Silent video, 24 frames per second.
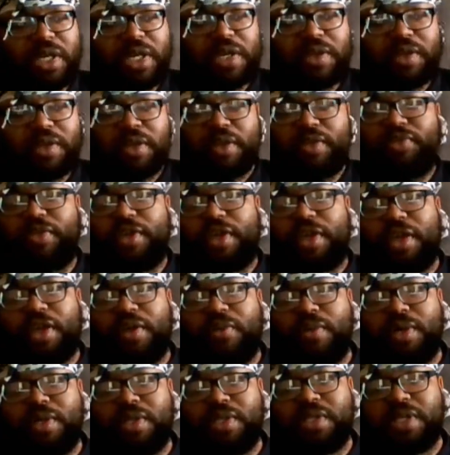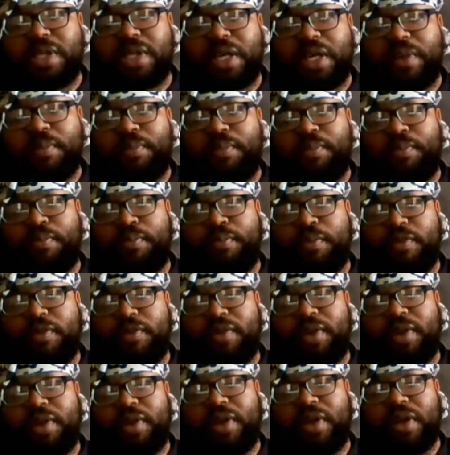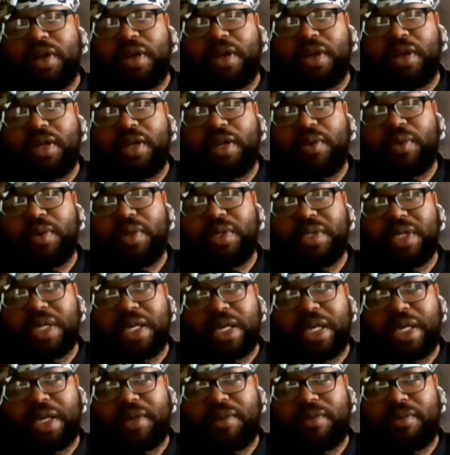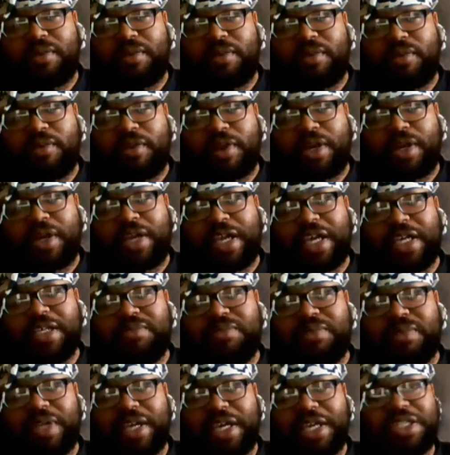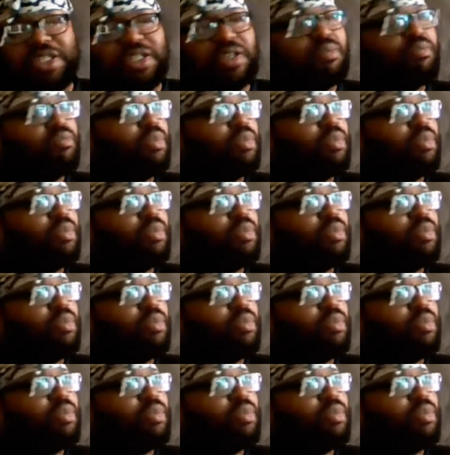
didn't think it was a perfect, uh, it was a great explanation,